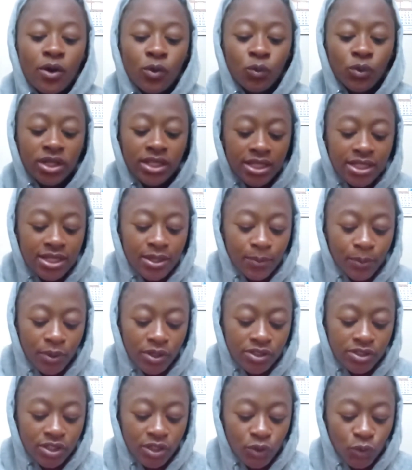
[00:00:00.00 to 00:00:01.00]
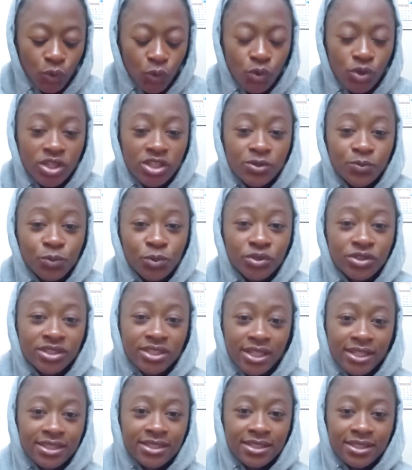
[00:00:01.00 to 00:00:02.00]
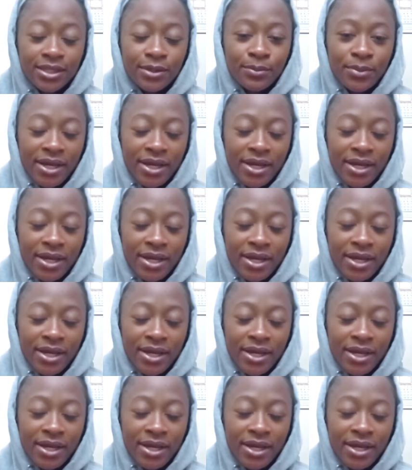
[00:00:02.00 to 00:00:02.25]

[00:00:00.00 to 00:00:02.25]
we need a person who is protecting the